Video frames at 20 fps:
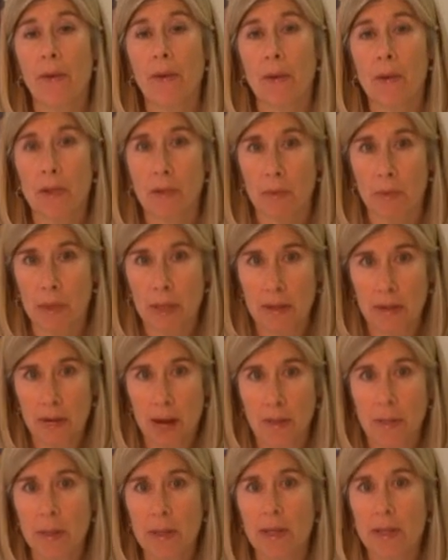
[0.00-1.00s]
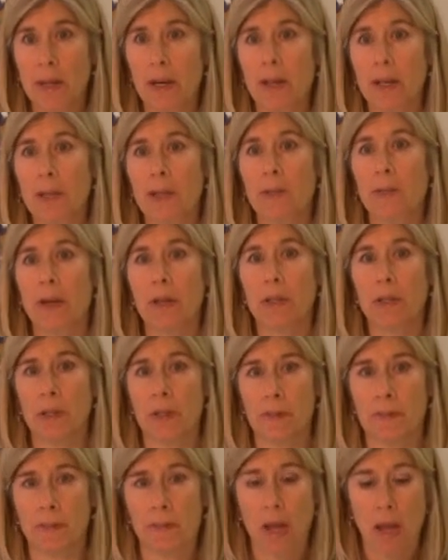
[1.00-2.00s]
on those three topics that oh, I just right.
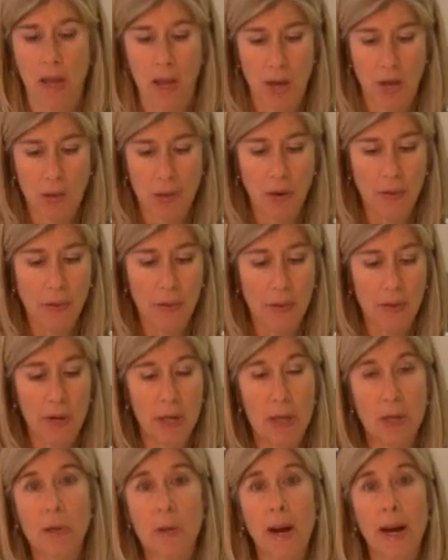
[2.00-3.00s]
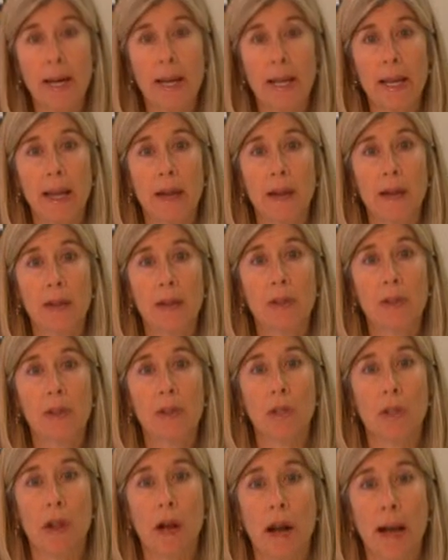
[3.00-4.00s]
mentioned. Mm -hmm. So I think we're going to try it again in
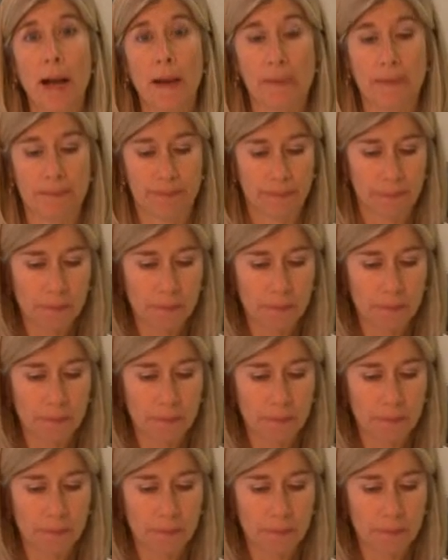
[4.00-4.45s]
July.